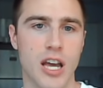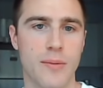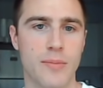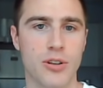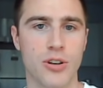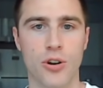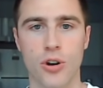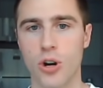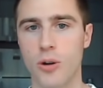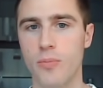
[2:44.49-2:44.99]
I
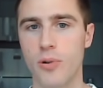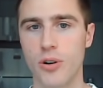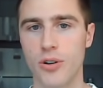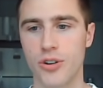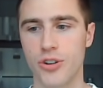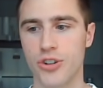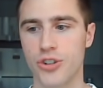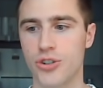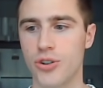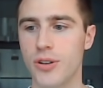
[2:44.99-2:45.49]
mean,
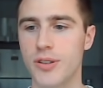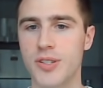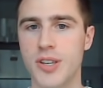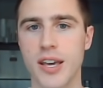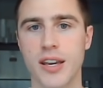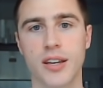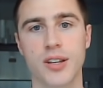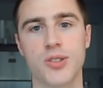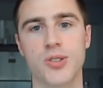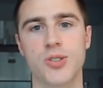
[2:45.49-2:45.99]
Herbert should
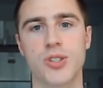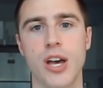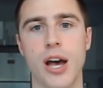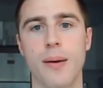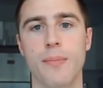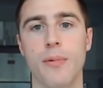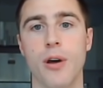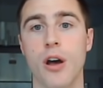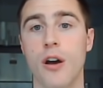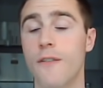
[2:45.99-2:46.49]
take a
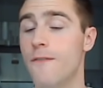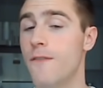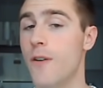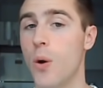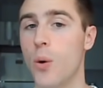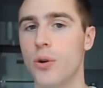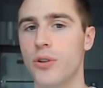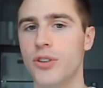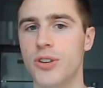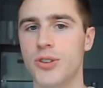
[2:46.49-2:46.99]
step
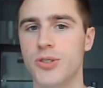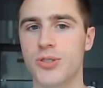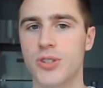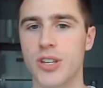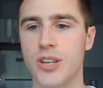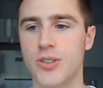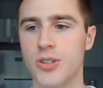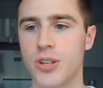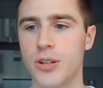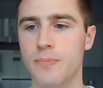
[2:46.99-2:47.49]
forward this
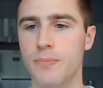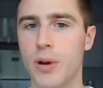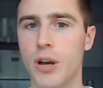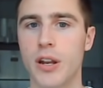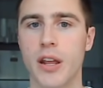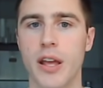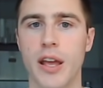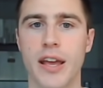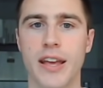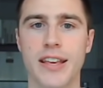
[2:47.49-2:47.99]
season,
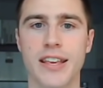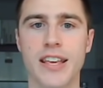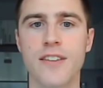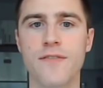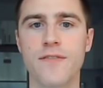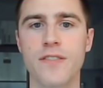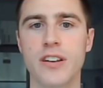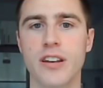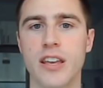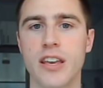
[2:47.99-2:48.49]
but
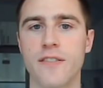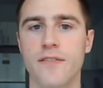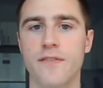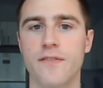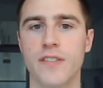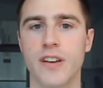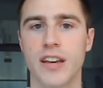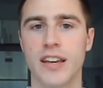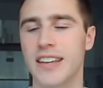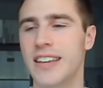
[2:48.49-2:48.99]
even
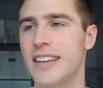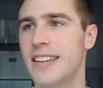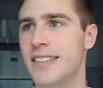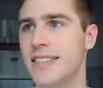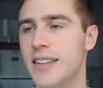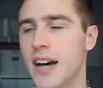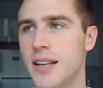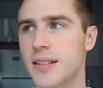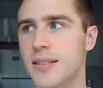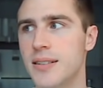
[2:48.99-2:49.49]
if he
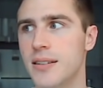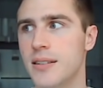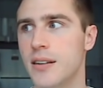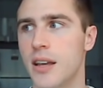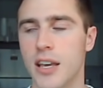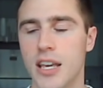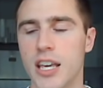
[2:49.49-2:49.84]
doesn't,